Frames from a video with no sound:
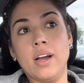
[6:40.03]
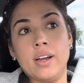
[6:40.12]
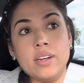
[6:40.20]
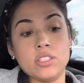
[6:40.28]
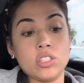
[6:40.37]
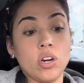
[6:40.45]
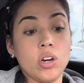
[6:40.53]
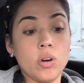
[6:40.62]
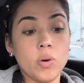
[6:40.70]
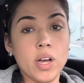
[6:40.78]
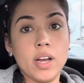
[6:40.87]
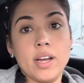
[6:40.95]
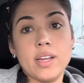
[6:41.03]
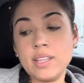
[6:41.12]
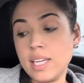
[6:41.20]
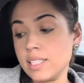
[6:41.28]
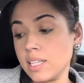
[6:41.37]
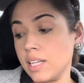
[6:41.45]
So
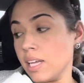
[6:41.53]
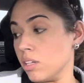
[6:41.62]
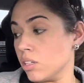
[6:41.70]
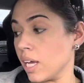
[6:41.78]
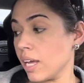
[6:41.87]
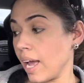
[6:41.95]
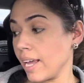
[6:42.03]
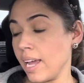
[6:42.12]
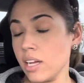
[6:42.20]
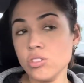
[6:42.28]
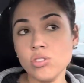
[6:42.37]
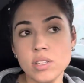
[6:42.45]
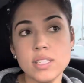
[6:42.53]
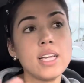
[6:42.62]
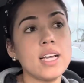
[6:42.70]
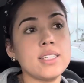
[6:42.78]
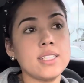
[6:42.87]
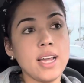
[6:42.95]
they said I can't do the
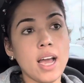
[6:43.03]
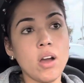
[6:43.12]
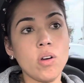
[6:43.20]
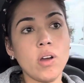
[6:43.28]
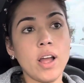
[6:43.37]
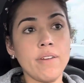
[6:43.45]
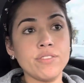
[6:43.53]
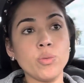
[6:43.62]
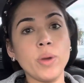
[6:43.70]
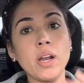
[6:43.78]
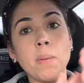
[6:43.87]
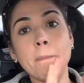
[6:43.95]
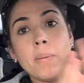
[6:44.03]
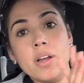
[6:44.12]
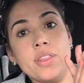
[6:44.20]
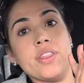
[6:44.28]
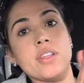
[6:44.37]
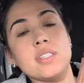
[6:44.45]
test now. I have to wait a
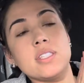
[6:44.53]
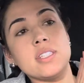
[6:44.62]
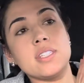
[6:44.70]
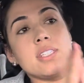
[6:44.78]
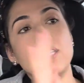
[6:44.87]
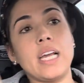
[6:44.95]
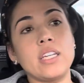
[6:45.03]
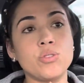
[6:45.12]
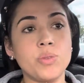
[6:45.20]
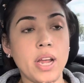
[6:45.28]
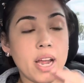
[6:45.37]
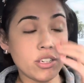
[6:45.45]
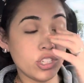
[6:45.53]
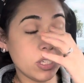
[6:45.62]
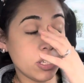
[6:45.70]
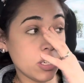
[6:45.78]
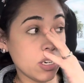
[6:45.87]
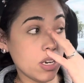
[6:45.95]
month since his last
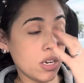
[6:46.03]
reaction.